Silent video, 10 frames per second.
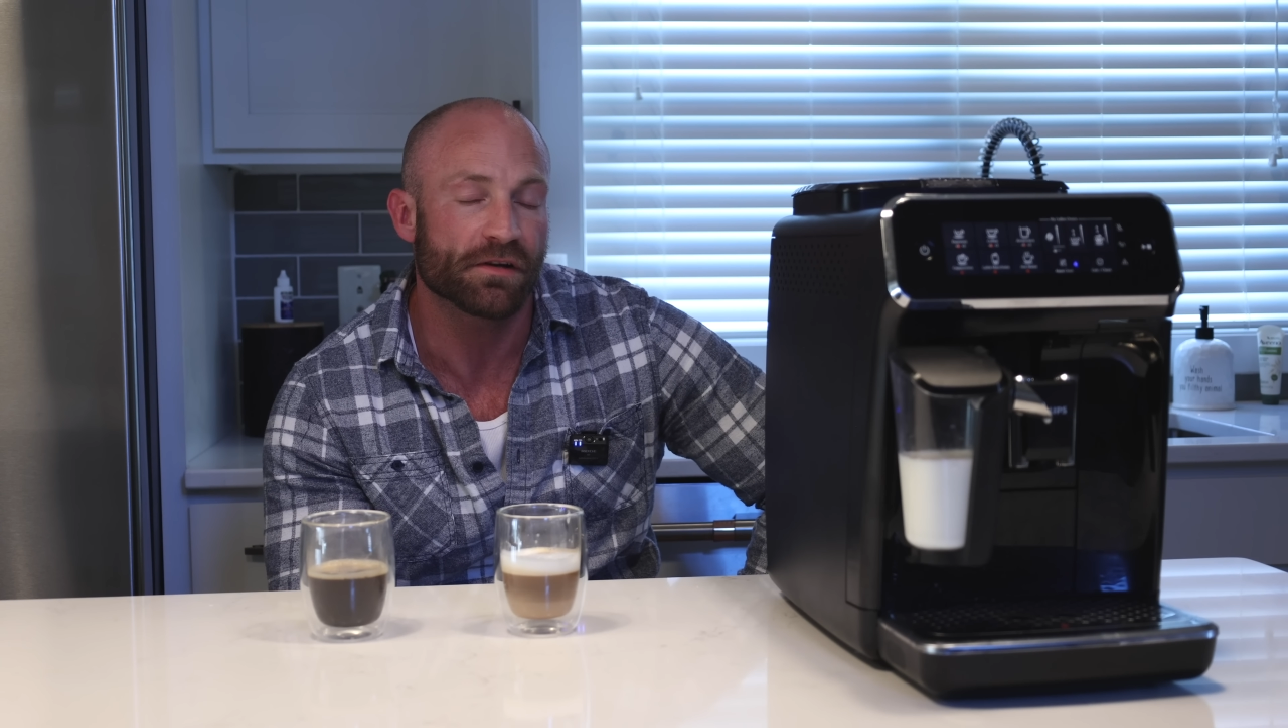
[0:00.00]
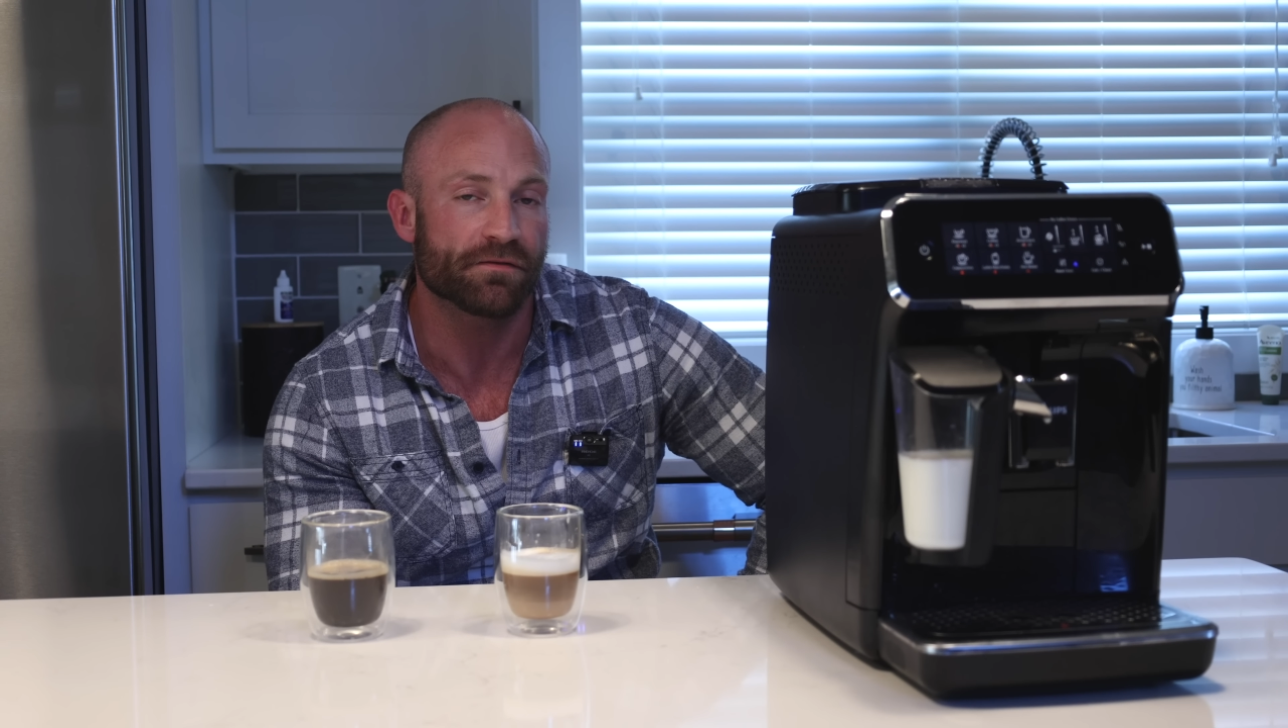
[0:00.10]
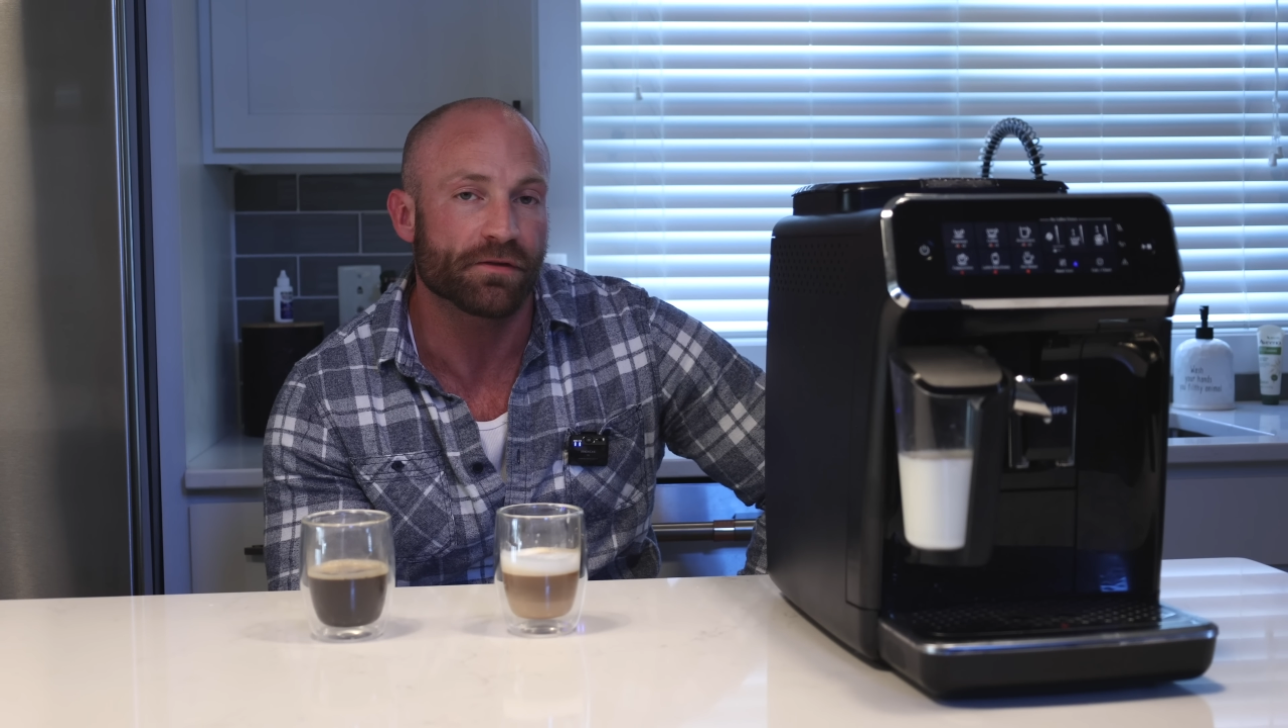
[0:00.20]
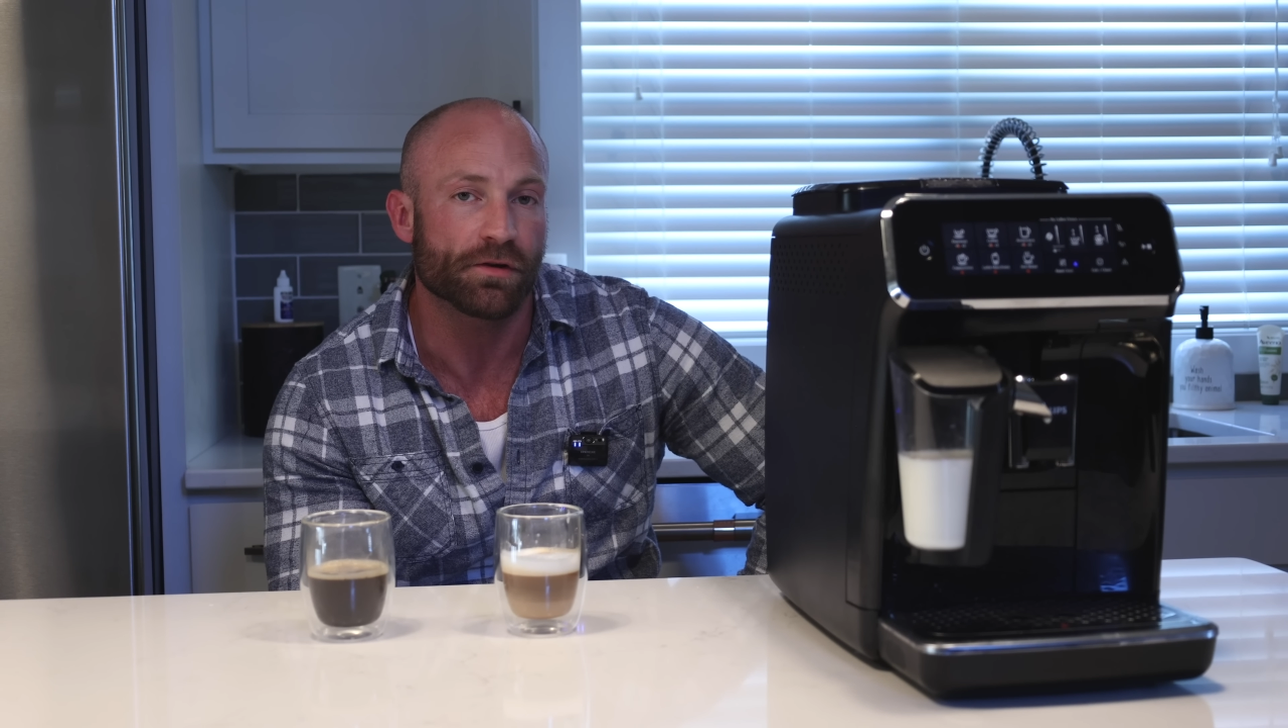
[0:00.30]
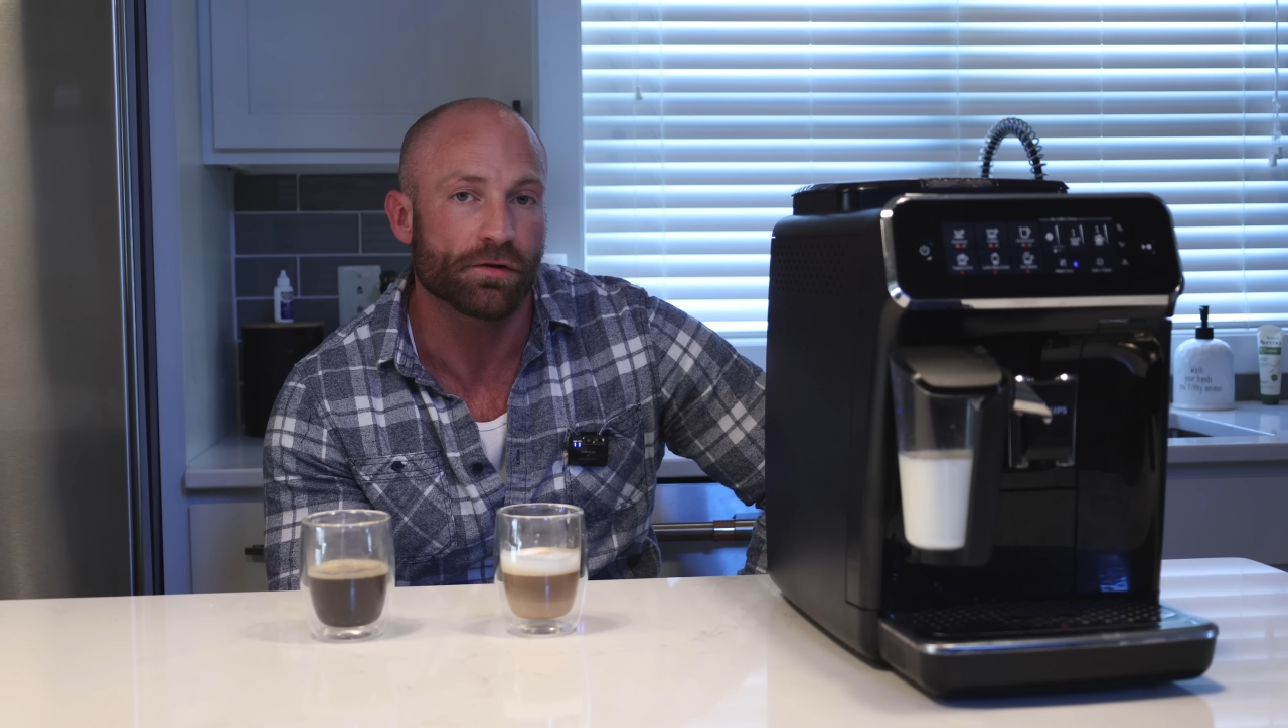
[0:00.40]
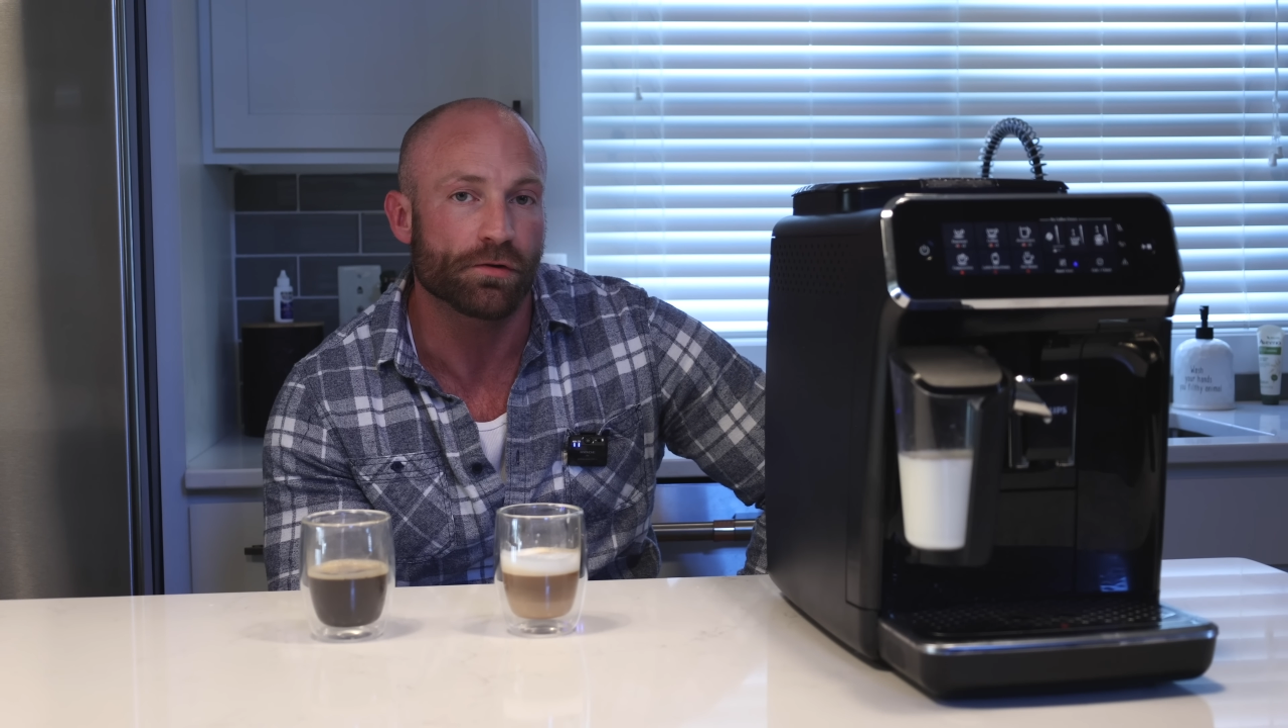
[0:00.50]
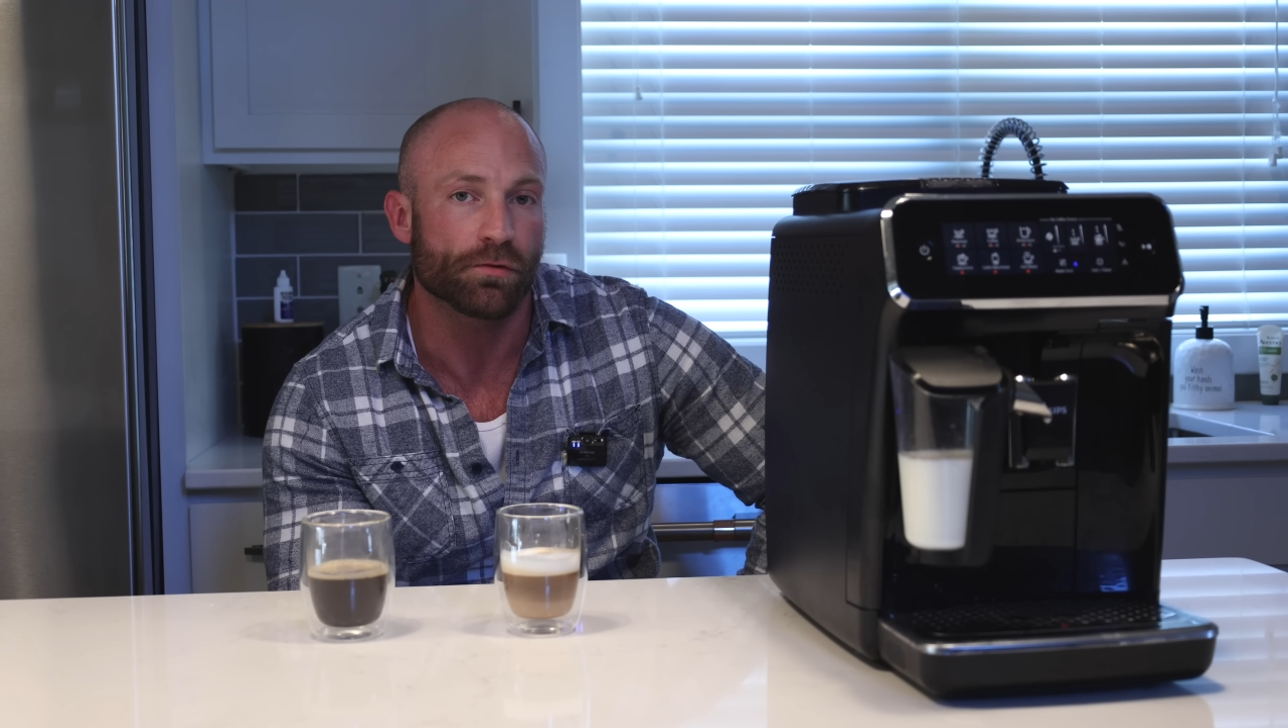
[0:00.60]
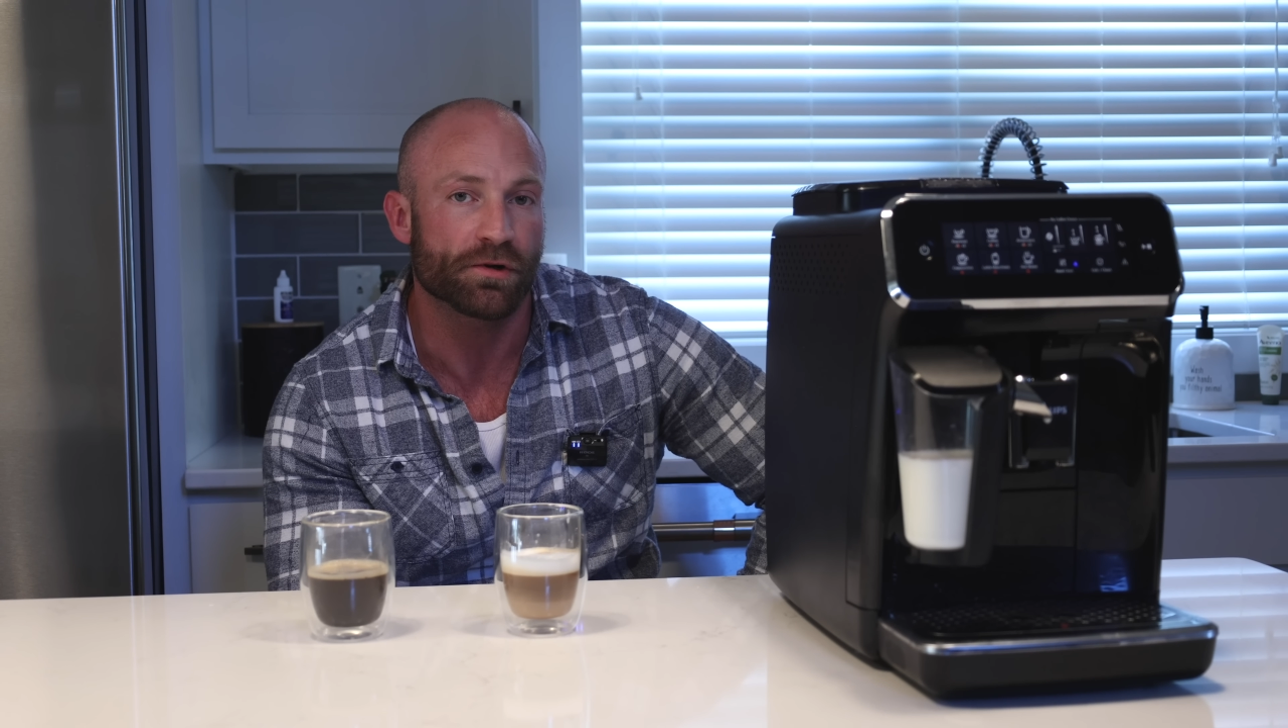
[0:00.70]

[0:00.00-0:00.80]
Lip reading: If you